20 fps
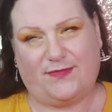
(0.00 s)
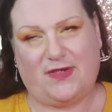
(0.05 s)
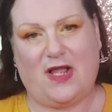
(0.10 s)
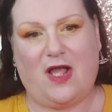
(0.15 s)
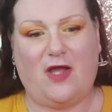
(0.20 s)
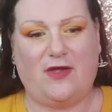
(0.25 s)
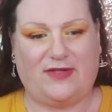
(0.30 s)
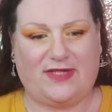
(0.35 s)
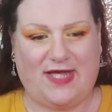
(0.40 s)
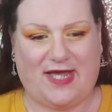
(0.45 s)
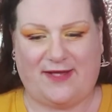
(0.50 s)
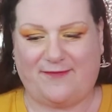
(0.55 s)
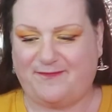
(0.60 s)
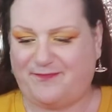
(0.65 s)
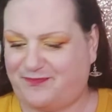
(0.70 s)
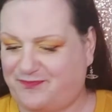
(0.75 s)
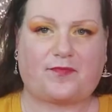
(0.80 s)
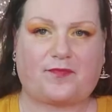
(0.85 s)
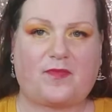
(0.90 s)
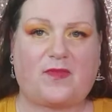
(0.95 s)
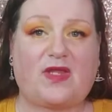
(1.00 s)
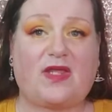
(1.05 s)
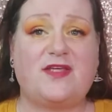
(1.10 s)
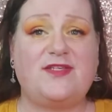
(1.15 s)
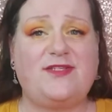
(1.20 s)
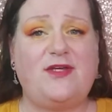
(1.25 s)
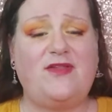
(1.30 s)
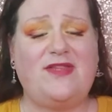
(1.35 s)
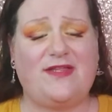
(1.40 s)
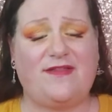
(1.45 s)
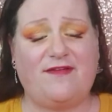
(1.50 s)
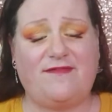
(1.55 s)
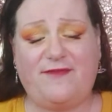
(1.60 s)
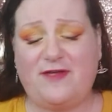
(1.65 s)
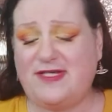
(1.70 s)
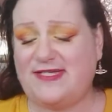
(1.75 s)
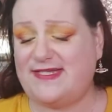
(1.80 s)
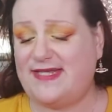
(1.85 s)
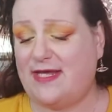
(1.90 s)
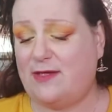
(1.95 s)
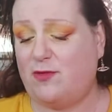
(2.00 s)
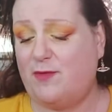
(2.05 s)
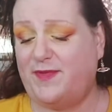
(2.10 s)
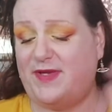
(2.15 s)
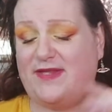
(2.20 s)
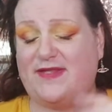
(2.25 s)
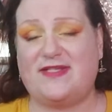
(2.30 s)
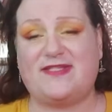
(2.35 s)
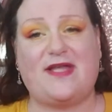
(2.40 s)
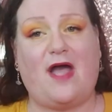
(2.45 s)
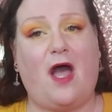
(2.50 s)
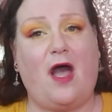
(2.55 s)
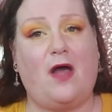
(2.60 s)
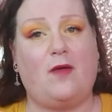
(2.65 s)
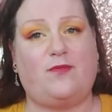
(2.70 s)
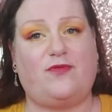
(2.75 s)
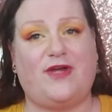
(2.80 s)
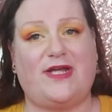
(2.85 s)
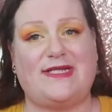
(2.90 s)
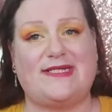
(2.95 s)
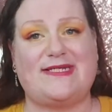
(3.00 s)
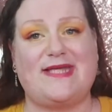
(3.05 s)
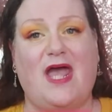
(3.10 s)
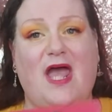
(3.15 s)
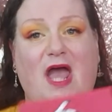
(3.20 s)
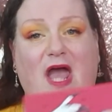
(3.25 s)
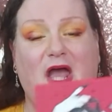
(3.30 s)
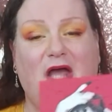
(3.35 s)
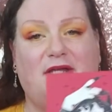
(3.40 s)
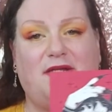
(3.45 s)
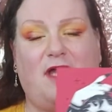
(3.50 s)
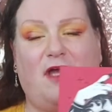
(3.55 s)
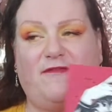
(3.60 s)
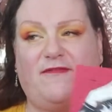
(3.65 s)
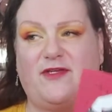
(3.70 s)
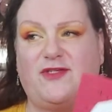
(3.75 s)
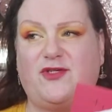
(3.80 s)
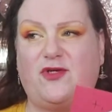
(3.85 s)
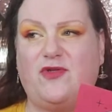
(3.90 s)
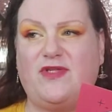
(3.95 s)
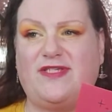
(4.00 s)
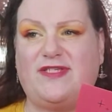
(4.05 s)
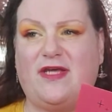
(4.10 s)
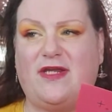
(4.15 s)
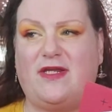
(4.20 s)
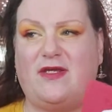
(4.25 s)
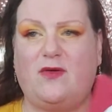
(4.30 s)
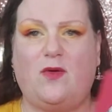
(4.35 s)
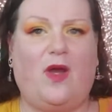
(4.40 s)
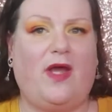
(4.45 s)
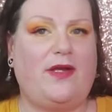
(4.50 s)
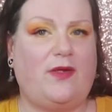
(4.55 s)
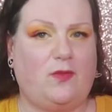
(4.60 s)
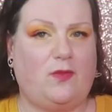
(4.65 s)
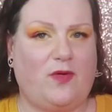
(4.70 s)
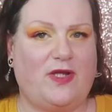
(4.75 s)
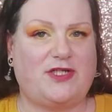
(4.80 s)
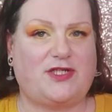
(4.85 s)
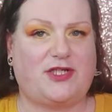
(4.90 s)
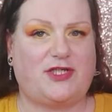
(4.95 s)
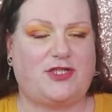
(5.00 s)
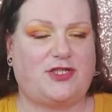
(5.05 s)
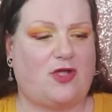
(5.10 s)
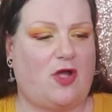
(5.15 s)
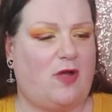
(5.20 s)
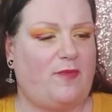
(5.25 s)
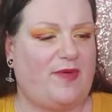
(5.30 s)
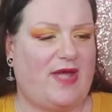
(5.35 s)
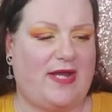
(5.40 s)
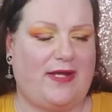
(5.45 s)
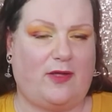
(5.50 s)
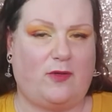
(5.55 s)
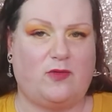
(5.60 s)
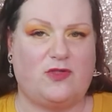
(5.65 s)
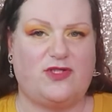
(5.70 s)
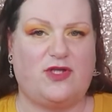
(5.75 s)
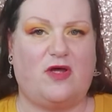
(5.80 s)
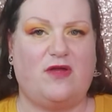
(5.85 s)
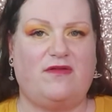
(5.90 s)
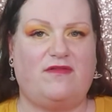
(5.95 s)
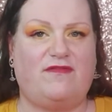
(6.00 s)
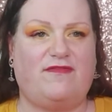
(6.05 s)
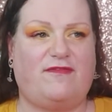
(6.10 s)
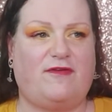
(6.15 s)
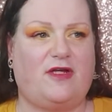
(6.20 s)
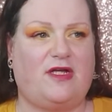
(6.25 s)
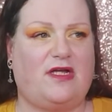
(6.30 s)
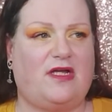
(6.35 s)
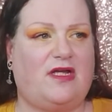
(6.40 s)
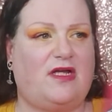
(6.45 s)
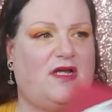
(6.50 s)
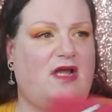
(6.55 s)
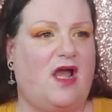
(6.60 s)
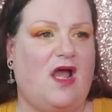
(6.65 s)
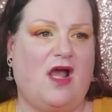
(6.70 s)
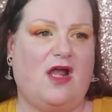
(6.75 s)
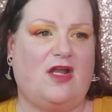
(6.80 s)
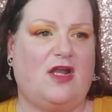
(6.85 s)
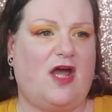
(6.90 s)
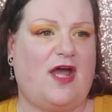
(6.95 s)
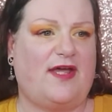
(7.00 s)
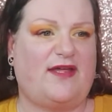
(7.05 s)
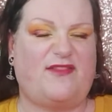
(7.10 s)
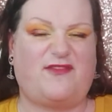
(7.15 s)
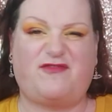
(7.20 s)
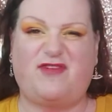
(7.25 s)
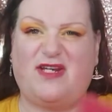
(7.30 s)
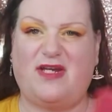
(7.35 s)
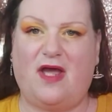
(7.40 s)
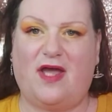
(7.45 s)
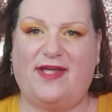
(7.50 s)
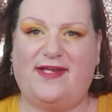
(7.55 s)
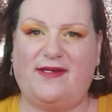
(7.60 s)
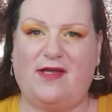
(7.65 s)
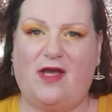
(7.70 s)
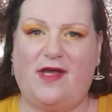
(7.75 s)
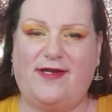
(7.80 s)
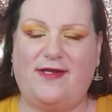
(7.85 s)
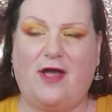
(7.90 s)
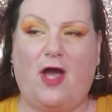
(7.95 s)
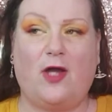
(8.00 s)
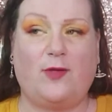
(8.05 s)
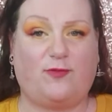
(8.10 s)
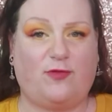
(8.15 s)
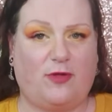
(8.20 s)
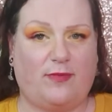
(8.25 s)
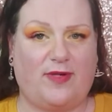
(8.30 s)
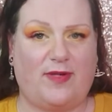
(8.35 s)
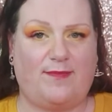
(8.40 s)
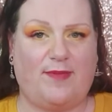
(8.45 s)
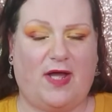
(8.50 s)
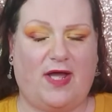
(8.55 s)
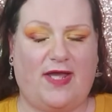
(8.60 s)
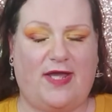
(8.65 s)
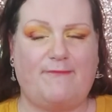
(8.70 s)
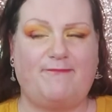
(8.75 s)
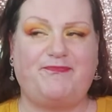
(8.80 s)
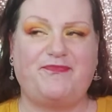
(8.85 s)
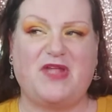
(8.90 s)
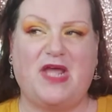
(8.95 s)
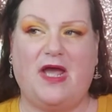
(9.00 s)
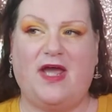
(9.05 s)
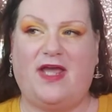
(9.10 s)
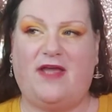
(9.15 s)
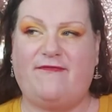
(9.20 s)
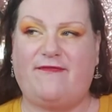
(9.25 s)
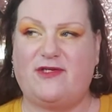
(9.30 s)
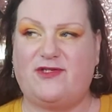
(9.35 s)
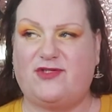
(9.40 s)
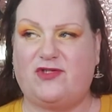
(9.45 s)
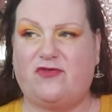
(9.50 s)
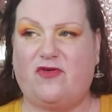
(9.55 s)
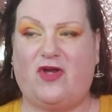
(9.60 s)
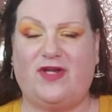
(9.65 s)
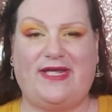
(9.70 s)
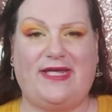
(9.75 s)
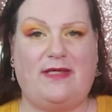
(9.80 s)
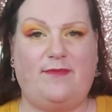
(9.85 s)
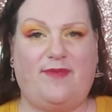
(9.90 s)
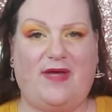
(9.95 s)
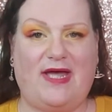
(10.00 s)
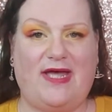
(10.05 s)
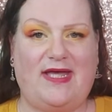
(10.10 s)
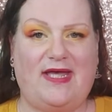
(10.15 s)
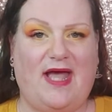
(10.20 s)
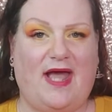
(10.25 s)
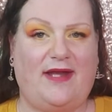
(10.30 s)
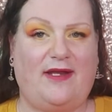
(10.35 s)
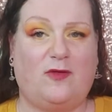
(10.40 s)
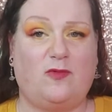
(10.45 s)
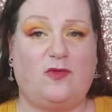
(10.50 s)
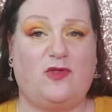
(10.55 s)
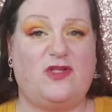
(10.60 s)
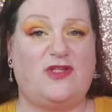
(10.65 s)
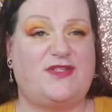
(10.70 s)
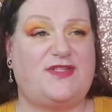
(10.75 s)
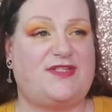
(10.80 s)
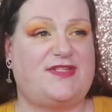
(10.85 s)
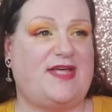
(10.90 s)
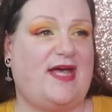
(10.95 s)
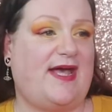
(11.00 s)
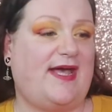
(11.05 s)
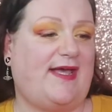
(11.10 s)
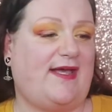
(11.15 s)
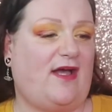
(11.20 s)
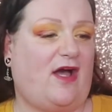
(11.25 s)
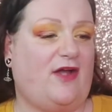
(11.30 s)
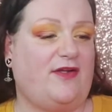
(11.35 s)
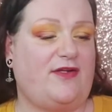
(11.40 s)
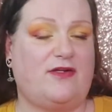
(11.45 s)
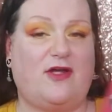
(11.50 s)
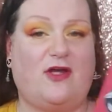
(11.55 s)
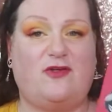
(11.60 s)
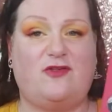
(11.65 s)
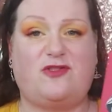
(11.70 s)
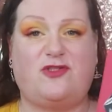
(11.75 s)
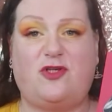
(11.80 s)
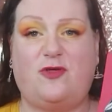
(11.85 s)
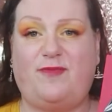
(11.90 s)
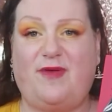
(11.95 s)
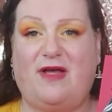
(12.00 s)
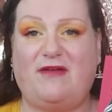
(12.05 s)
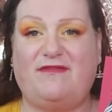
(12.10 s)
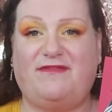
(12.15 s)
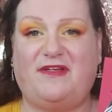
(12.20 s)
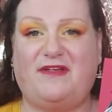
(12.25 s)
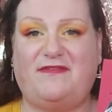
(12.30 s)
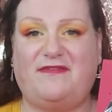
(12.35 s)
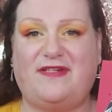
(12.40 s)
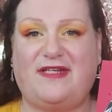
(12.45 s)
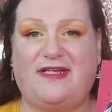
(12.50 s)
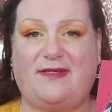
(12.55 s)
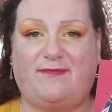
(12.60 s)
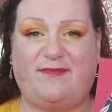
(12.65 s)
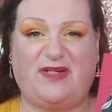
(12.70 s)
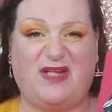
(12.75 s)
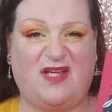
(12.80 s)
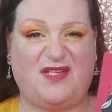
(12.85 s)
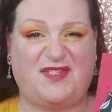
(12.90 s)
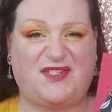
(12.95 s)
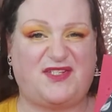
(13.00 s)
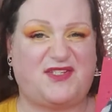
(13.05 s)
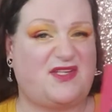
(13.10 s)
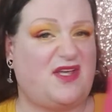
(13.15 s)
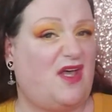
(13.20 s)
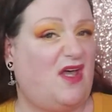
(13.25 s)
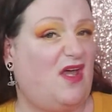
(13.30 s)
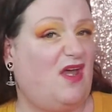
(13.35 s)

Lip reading: Okay. So then the first thing would be this art print. Now, if I saw this in a witchy shop and it was on for like £3.99, I'd probably buy it. If I saw it on eBay and it was, say, I don't know, £2.50 plus